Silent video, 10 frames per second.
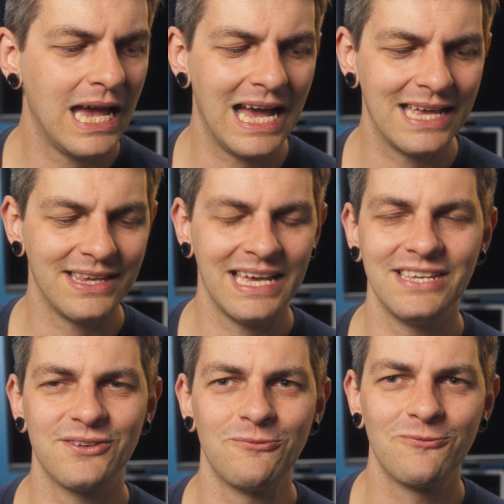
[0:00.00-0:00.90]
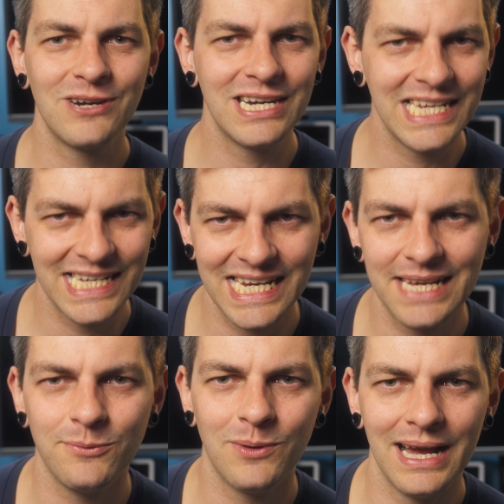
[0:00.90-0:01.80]
and it's a really
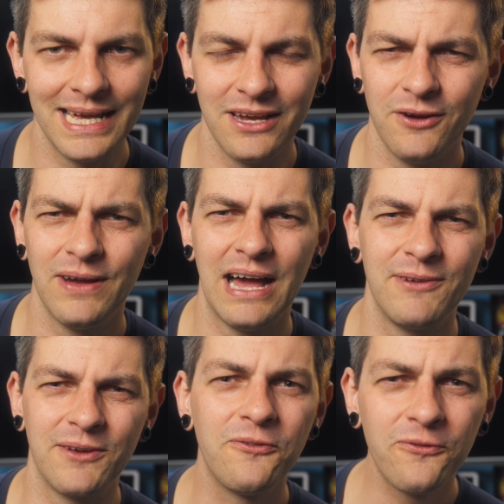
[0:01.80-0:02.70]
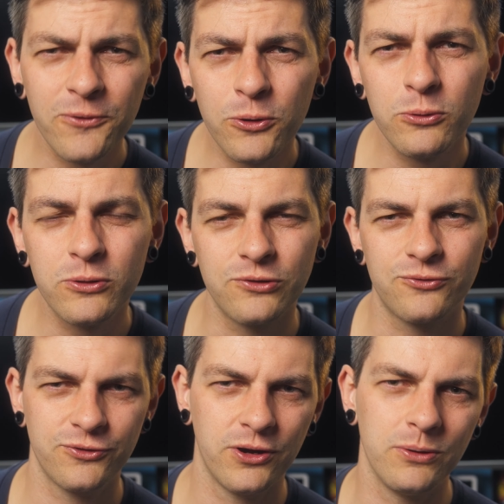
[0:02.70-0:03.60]
neat way of having full
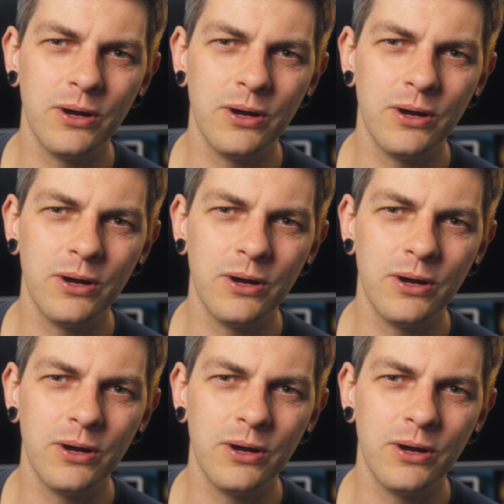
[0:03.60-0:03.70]
control